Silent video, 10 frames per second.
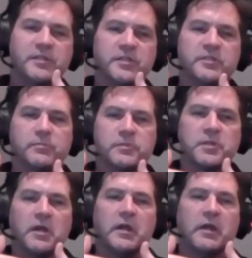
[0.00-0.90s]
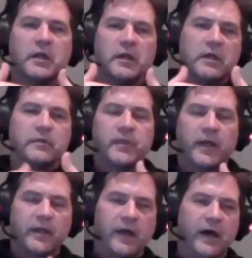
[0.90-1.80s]
systems
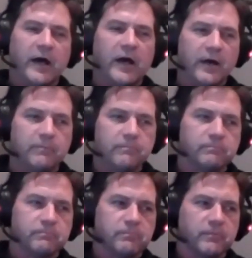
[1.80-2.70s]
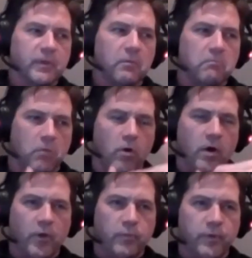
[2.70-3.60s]
that are more
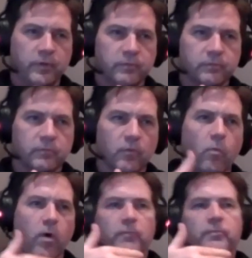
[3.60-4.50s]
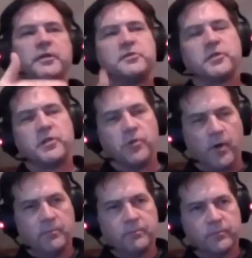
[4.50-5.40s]
open while being secure.